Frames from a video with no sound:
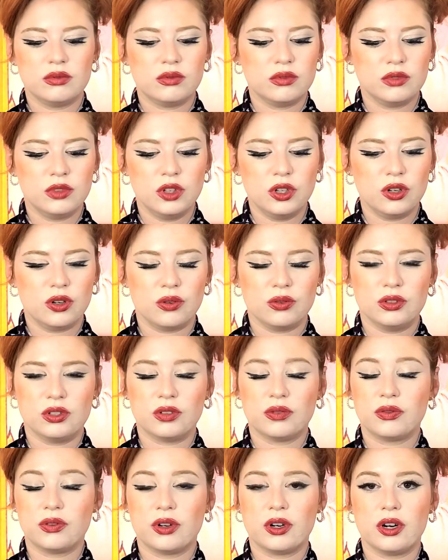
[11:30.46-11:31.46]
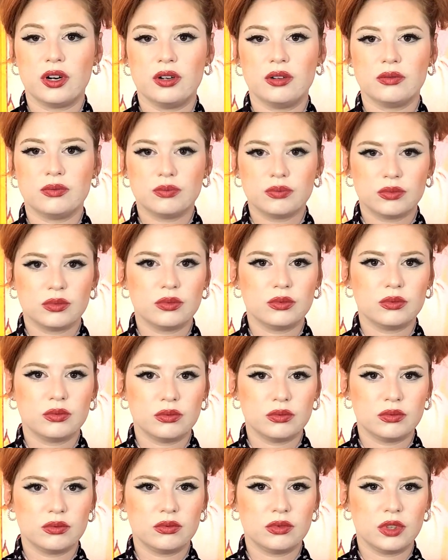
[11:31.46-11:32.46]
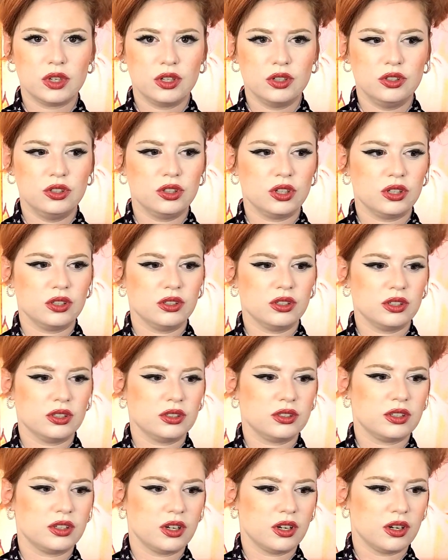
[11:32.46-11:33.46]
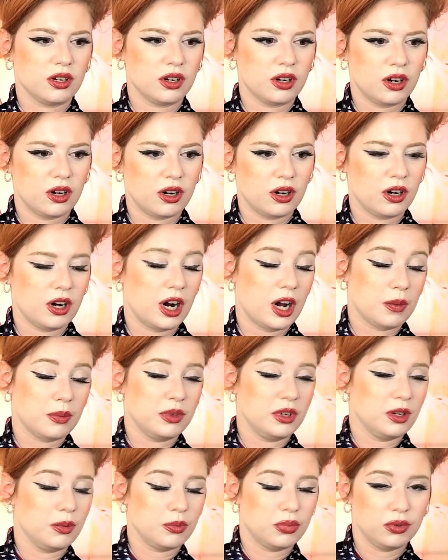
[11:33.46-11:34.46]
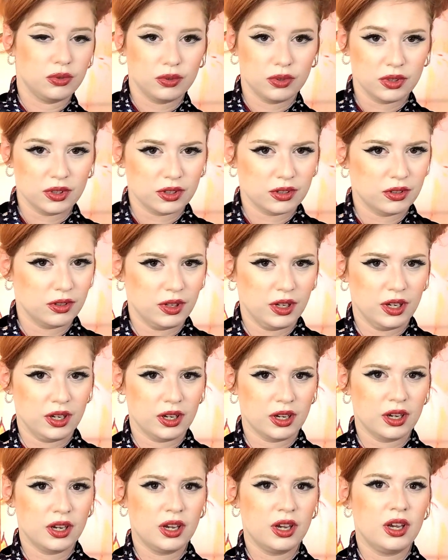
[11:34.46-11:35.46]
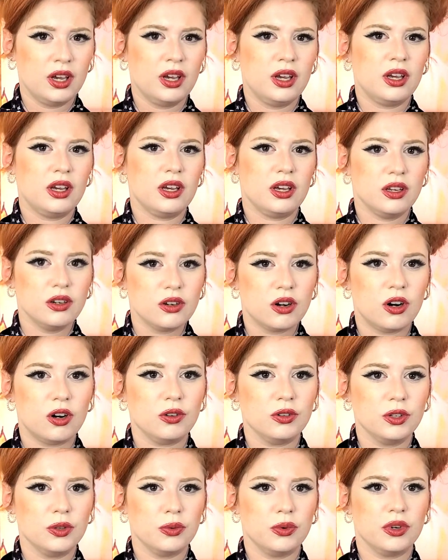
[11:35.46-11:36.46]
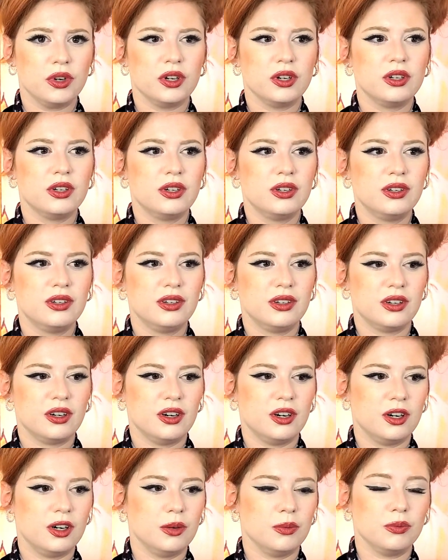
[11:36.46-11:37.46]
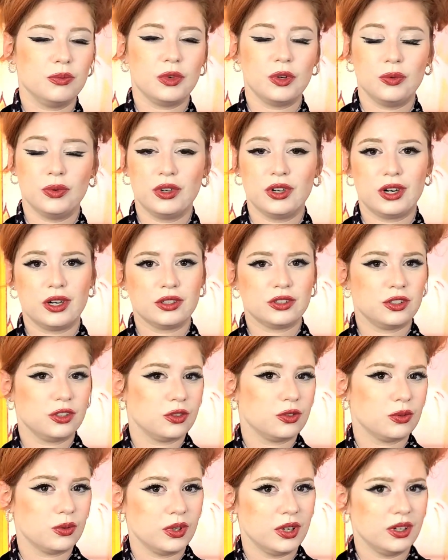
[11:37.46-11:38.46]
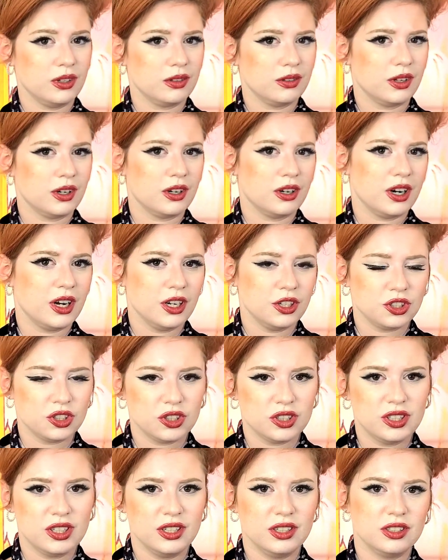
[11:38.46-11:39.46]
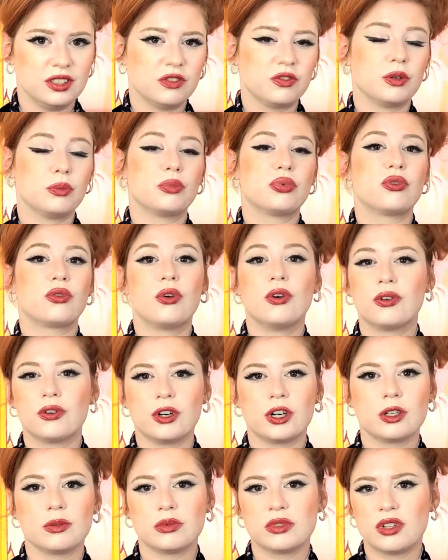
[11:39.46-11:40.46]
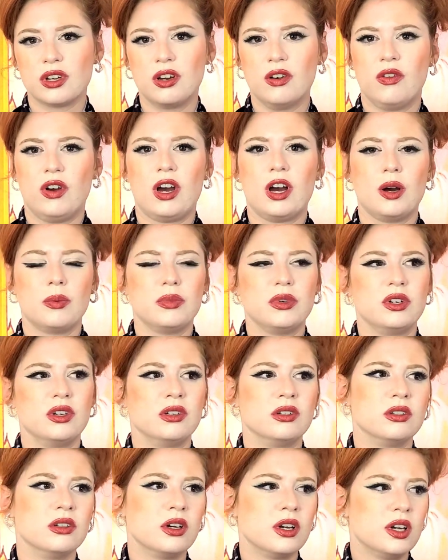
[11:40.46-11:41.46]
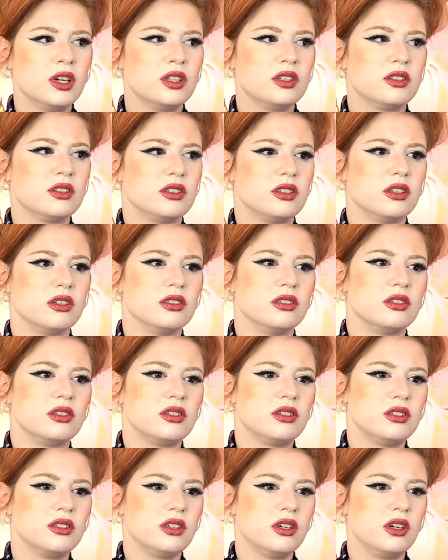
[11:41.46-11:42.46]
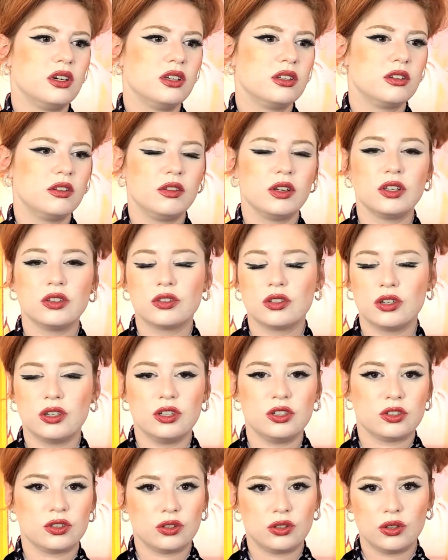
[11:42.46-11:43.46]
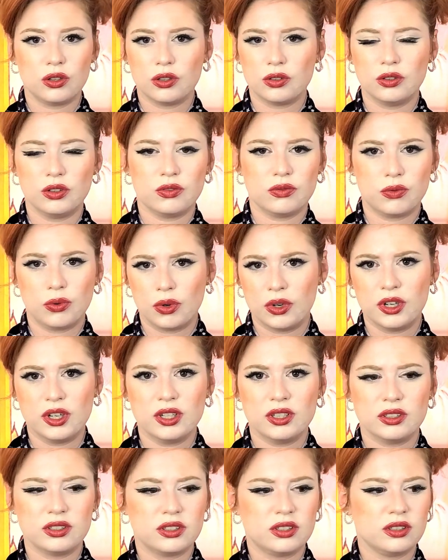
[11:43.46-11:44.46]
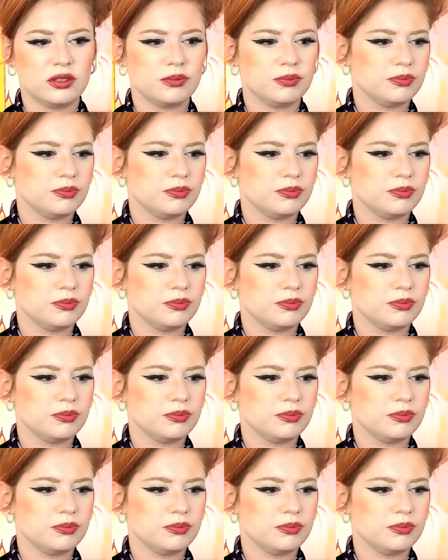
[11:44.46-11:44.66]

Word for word: you know, different agendas that are happening politically in Hollywood um, in regards to three letter agencies, different programs that have happened since the late 30s, early 40s